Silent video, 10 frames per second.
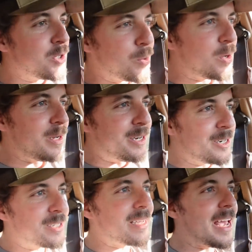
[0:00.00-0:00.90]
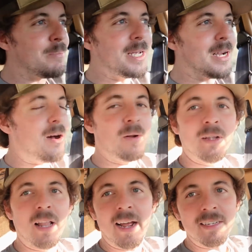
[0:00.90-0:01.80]
20 years can't be taught
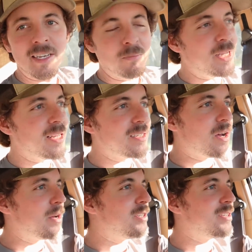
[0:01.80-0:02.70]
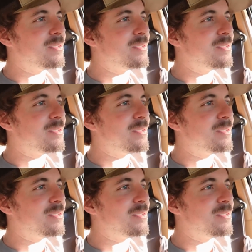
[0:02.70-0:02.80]
in like 10 minutes, so it just,